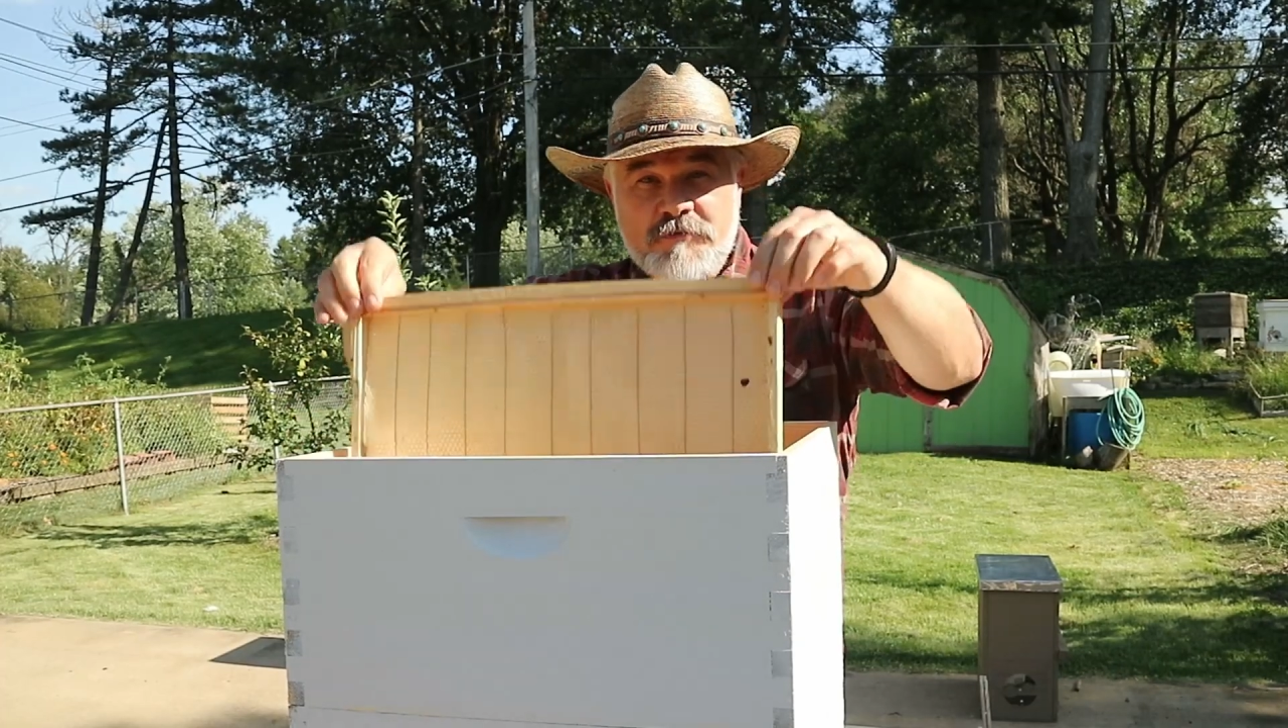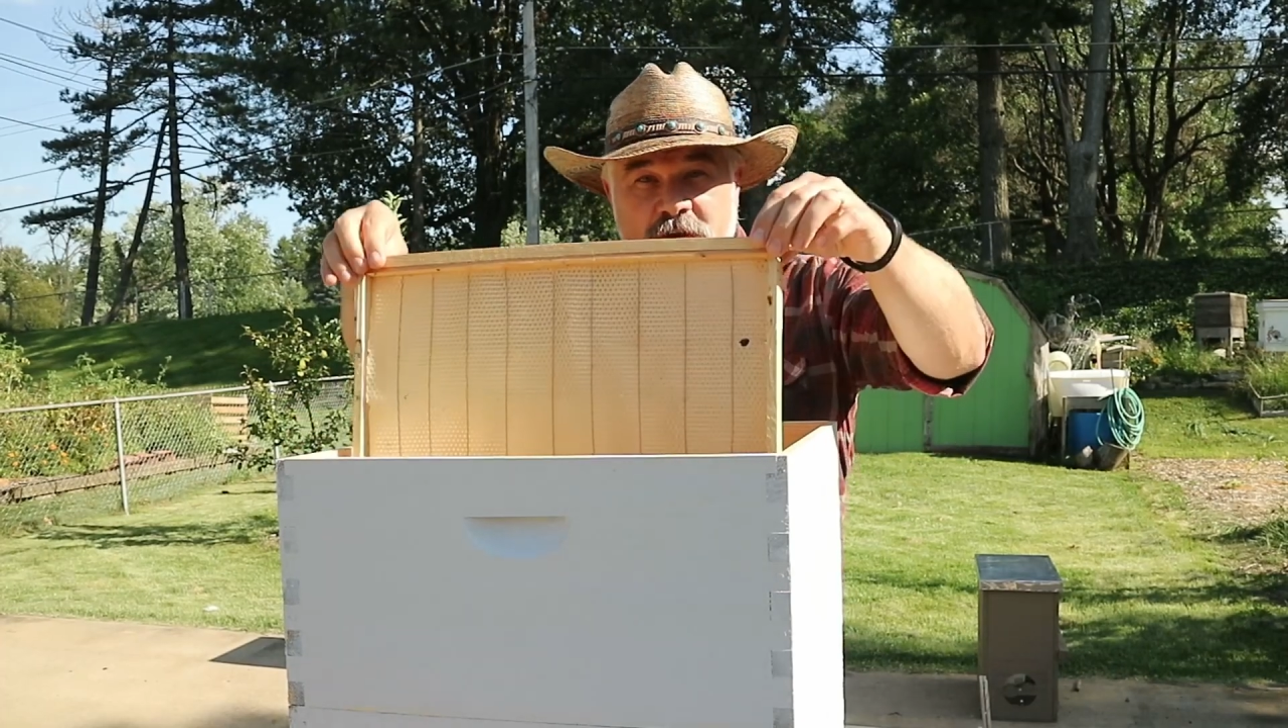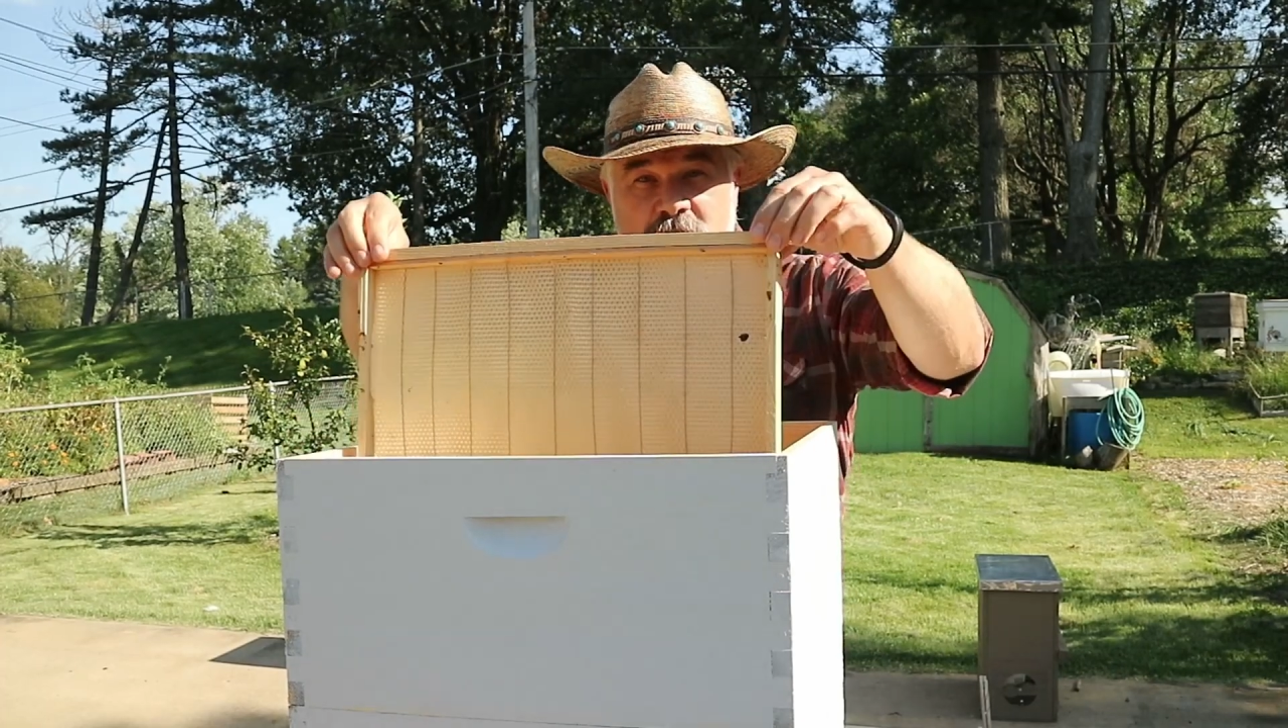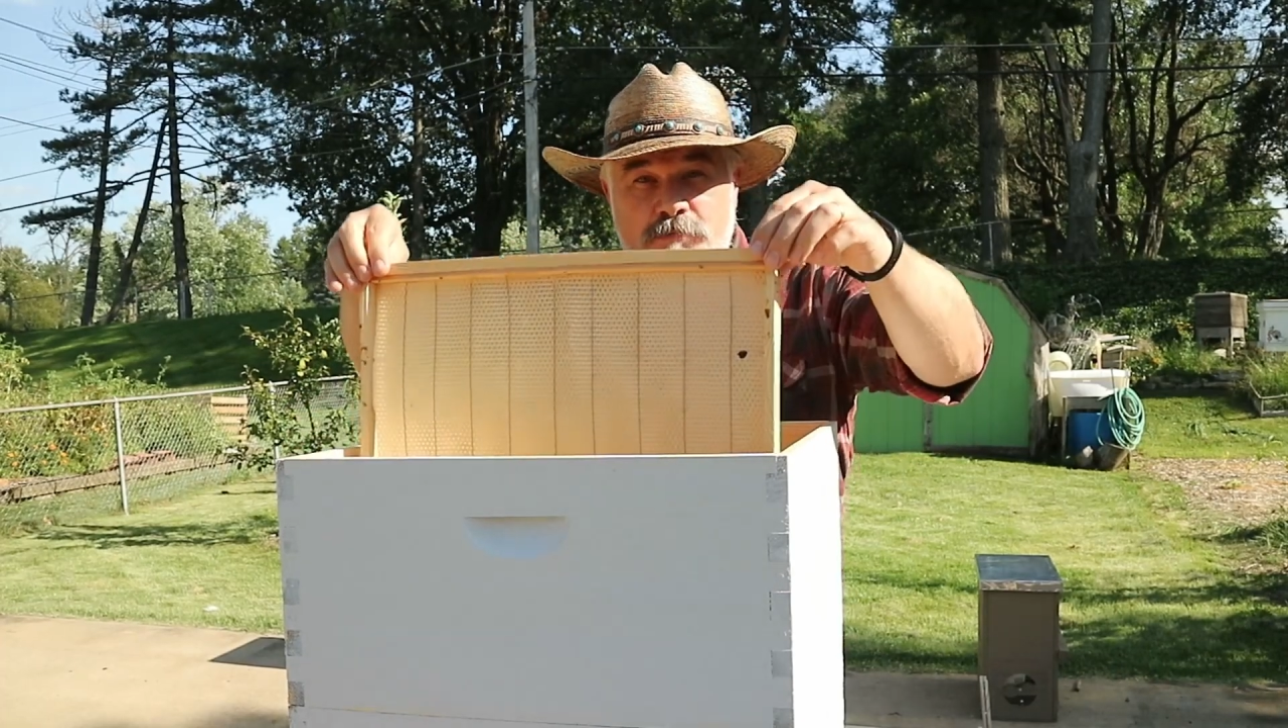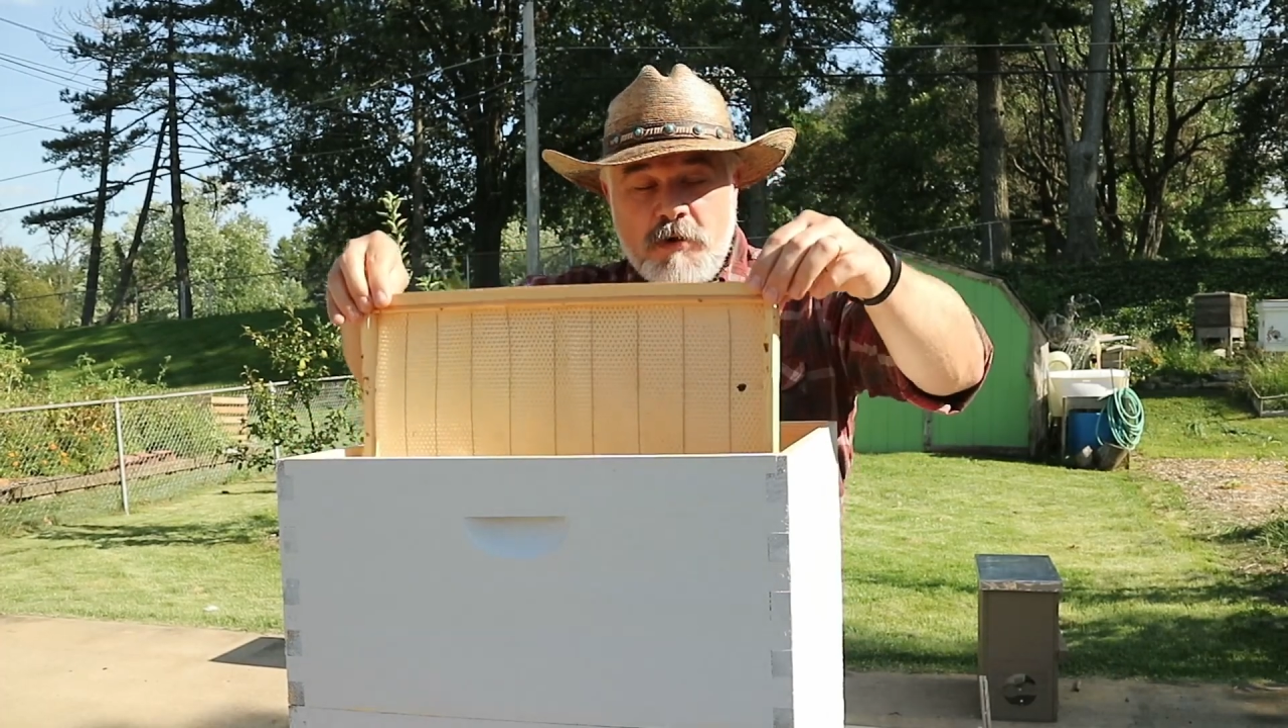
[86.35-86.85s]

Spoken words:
fits